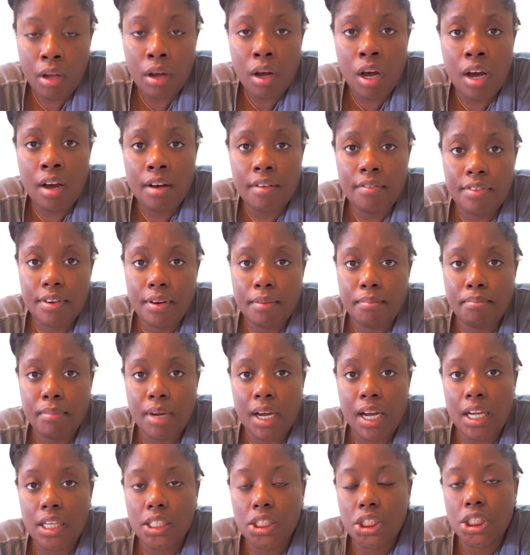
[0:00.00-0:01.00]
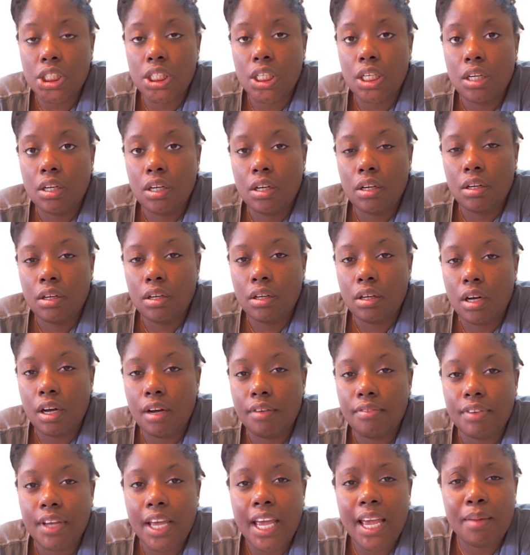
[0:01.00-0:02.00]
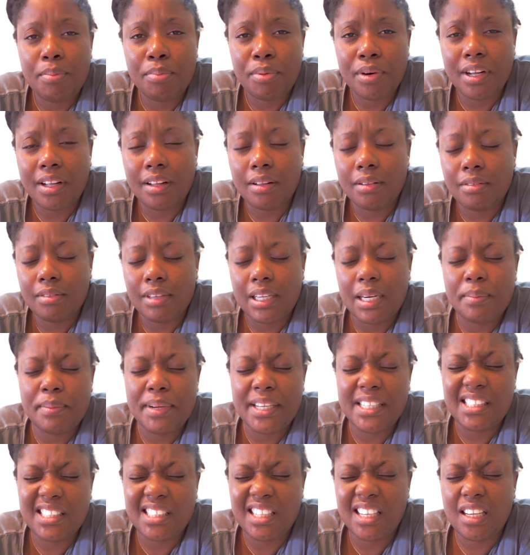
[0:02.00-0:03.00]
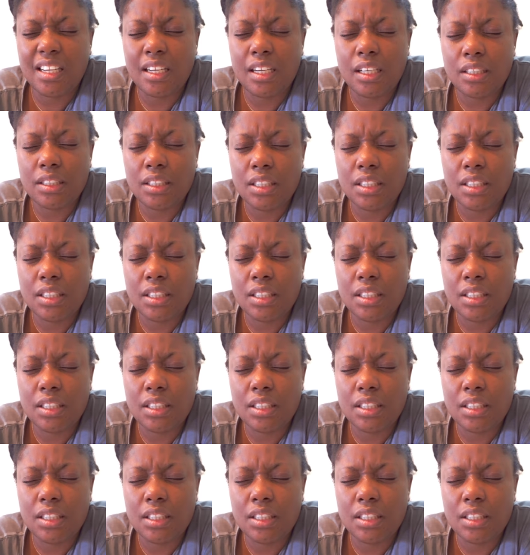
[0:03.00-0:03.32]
of March of April. What am I saying?